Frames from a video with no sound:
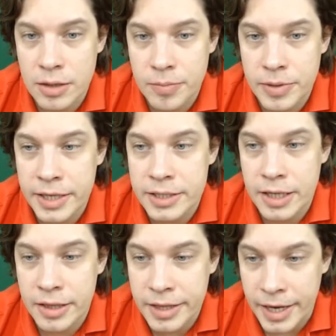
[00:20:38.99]
played
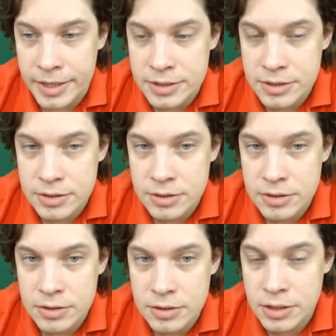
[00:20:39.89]
that.
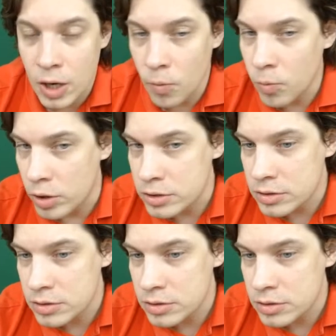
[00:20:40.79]
Now what?